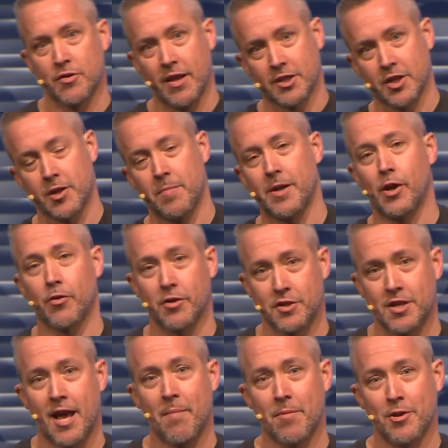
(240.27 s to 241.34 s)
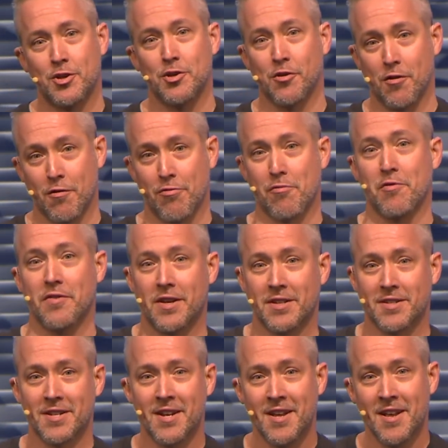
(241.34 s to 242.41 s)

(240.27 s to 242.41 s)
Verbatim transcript: So that's going to be your assignment as you go through this.